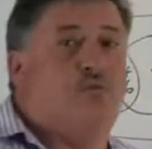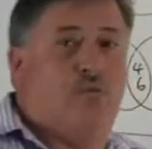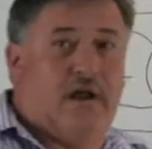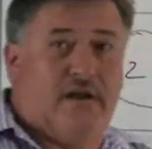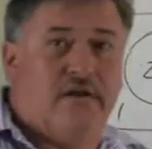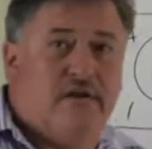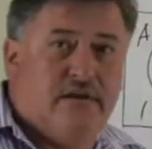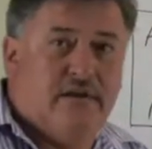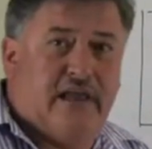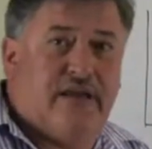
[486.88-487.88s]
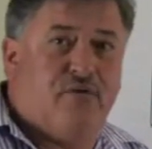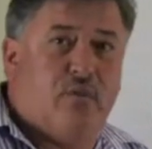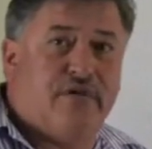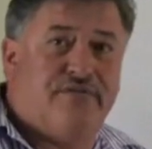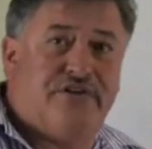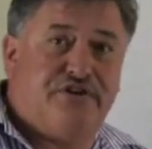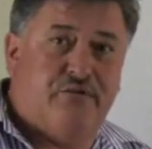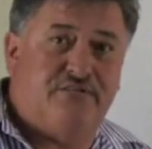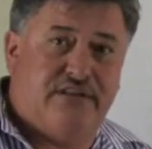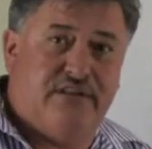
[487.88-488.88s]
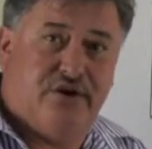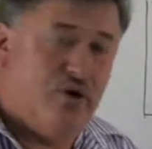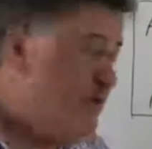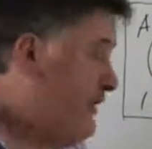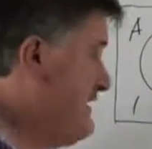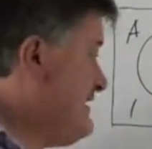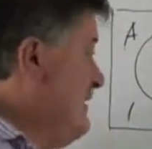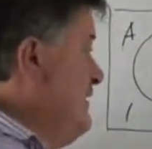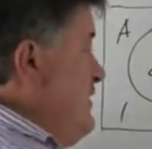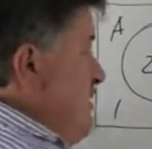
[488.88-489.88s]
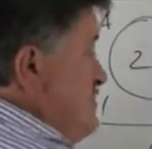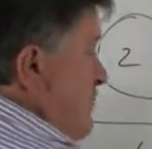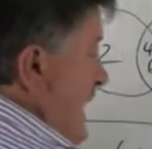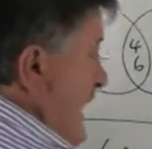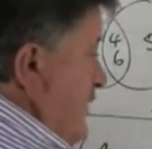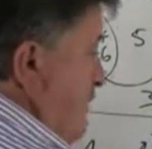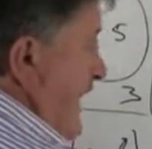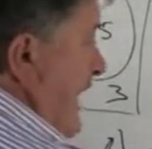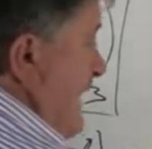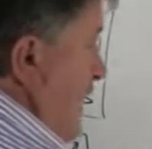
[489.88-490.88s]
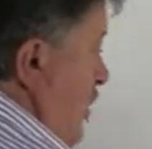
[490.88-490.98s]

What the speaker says: one of the terms in the numerator. So the N of A